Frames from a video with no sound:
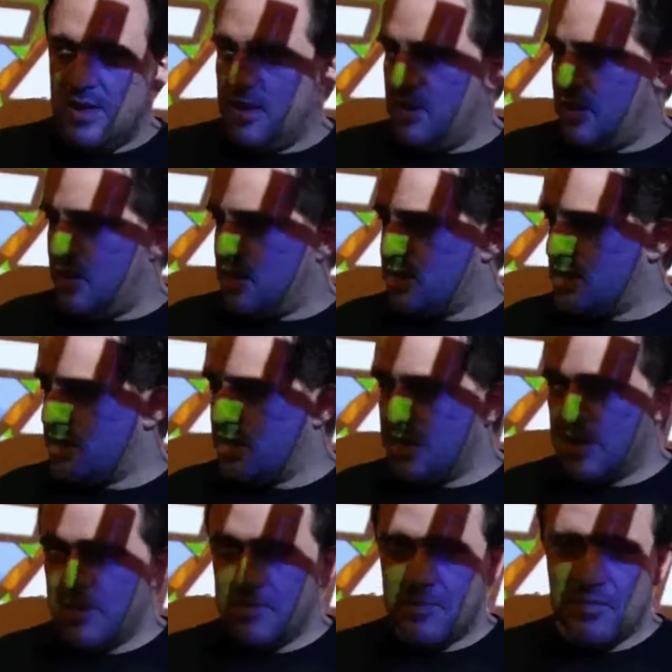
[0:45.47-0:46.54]
it's
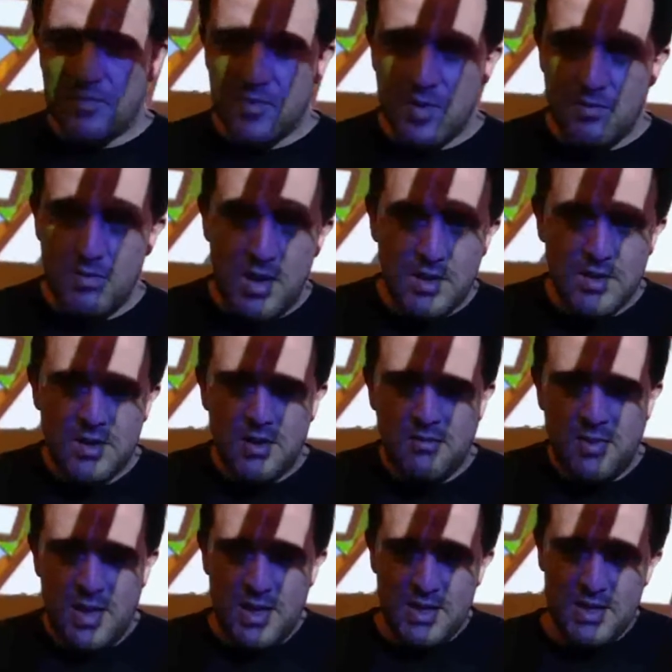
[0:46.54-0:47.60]
basically
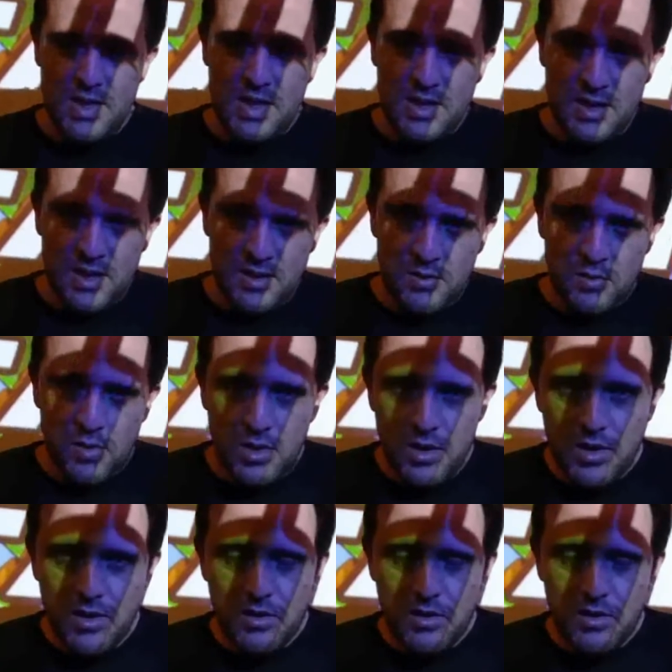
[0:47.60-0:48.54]
my take on